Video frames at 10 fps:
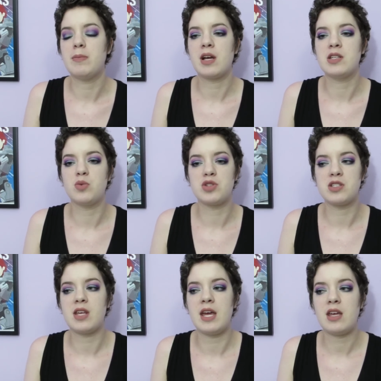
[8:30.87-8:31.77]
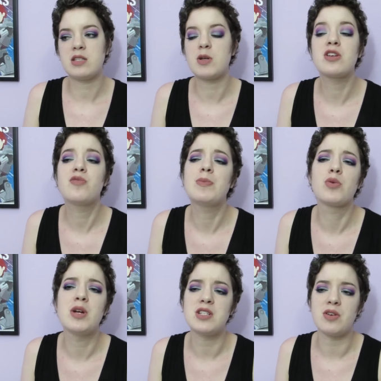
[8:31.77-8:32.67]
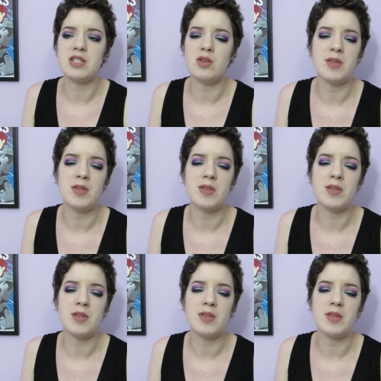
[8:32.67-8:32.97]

because it was just like, especially if people reached out to you,